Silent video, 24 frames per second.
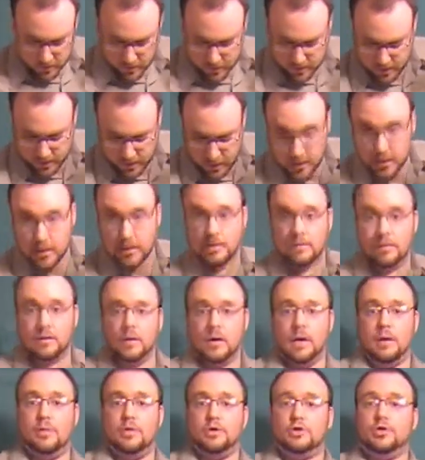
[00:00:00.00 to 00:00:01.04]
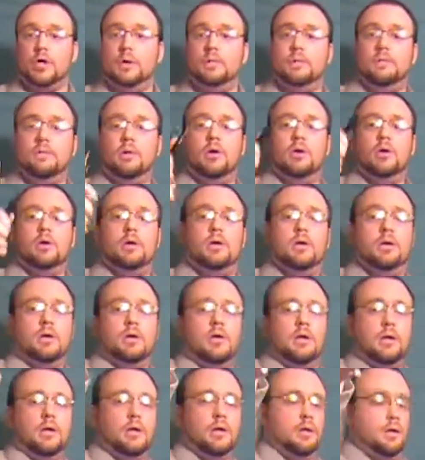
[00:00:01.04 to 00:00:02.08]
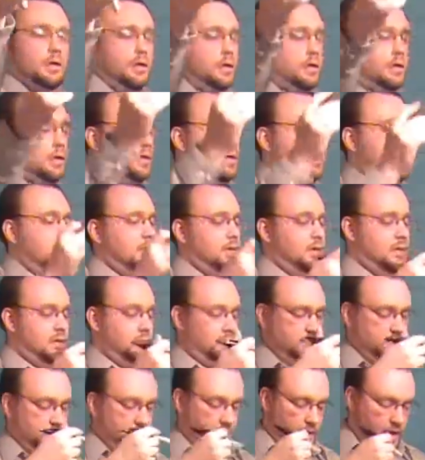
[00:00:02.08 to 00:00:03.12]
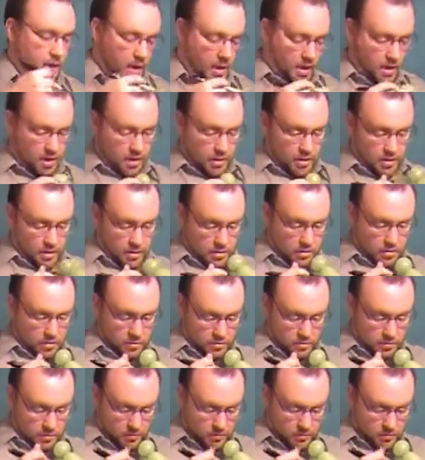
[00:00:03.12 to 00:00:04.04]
And we grab our Sharpie marker. Give him some hair.